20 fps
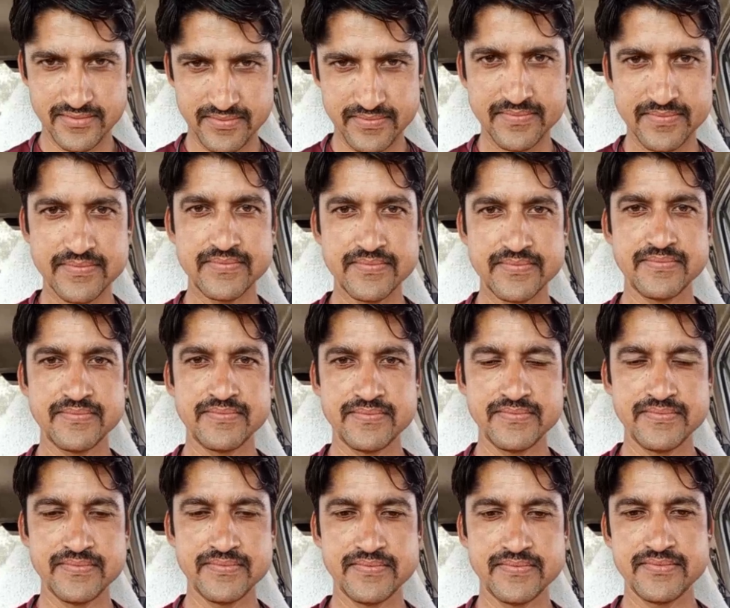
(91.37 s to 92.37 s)

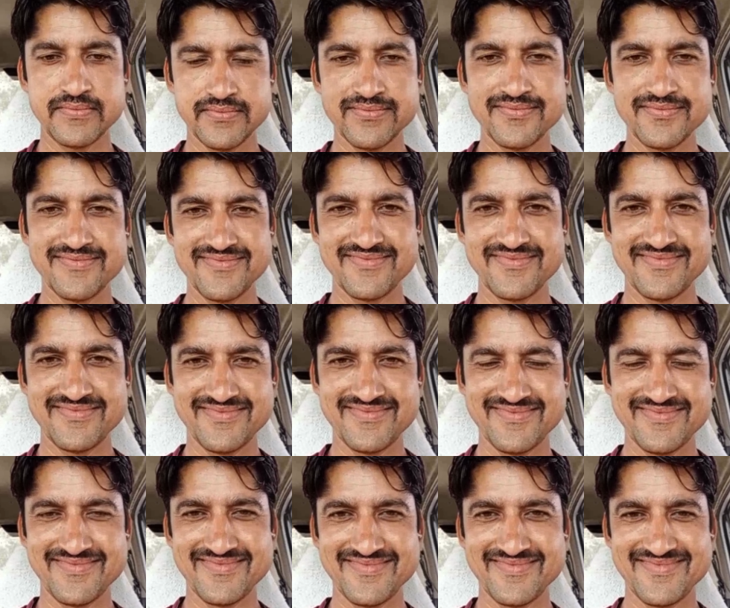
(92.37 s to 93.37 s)

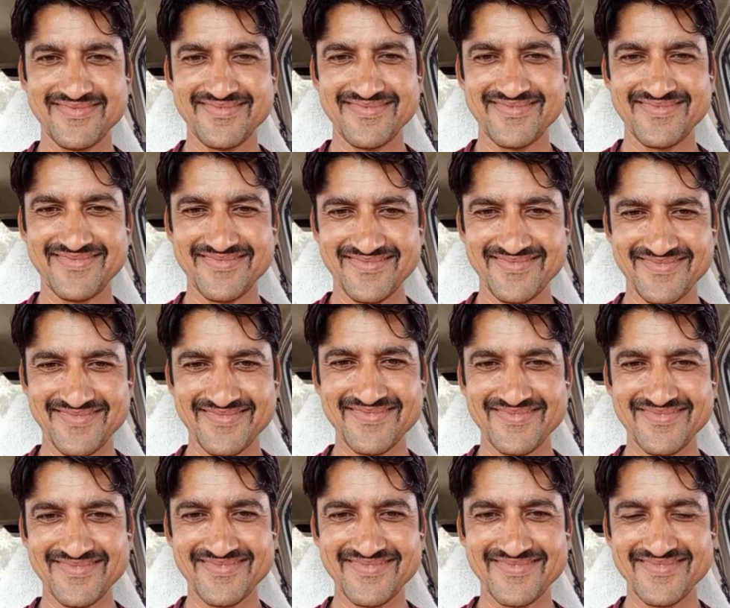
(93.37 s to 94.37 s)

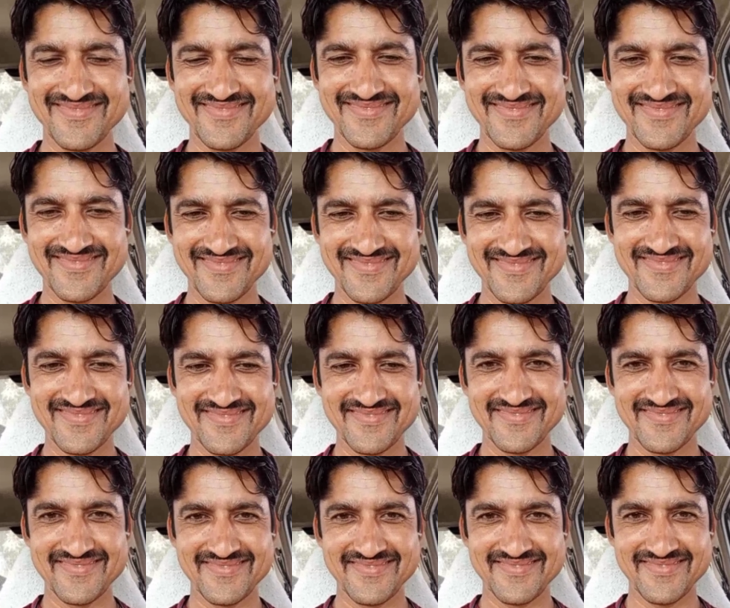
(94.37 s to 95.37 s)

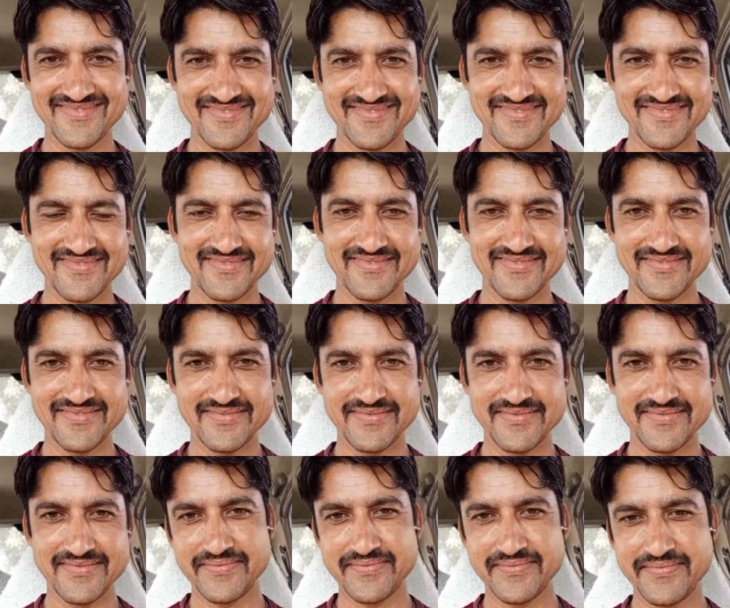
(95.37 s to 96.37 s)

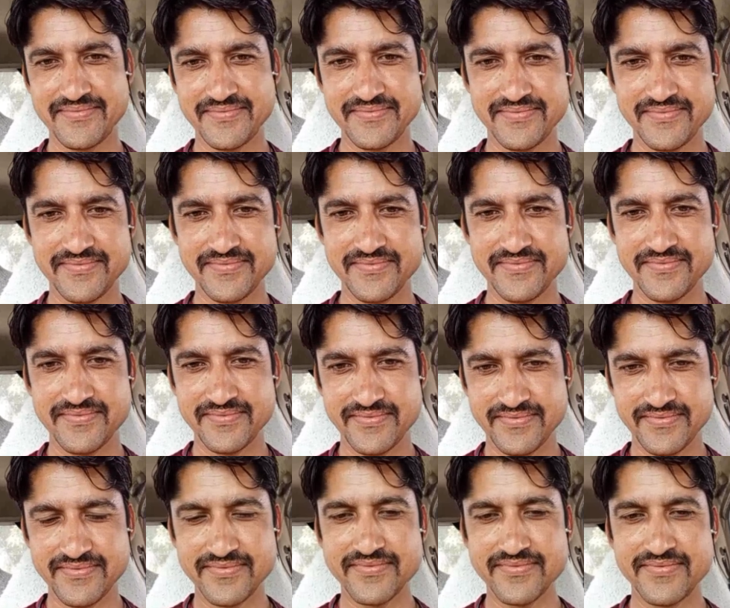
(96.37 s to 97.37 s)

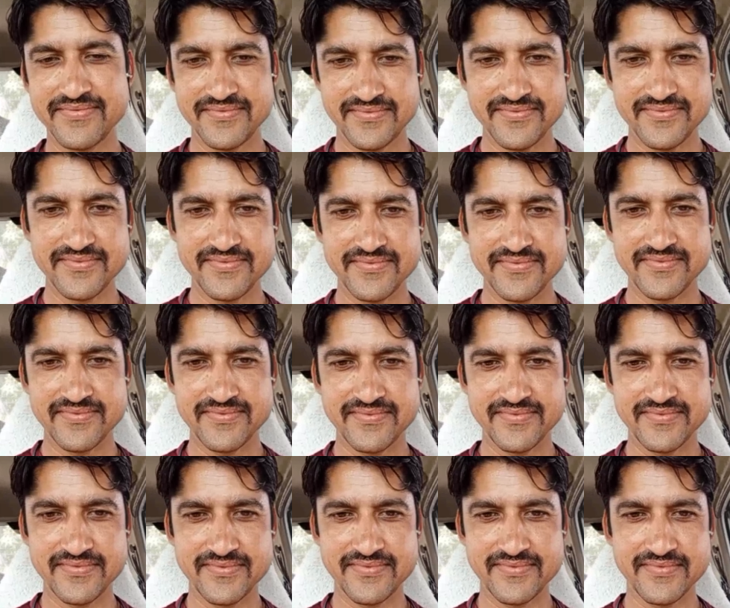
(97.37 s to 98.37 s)

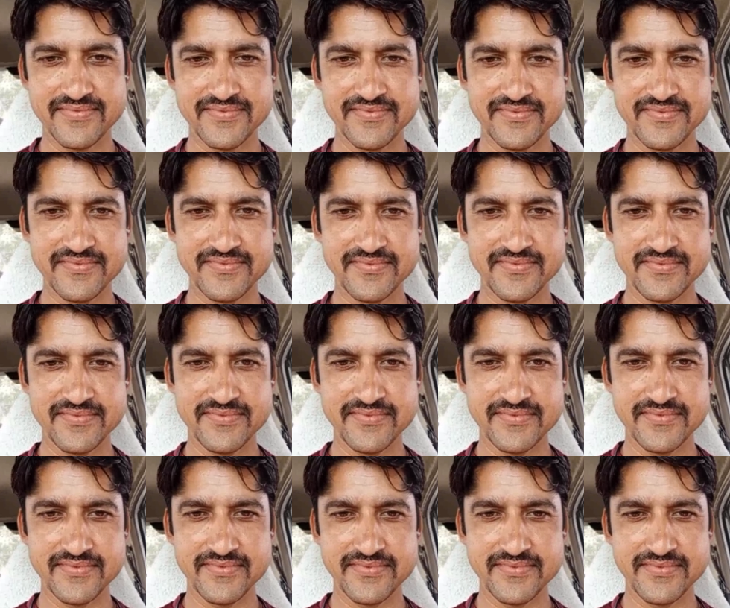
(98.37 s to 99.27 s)
(silent)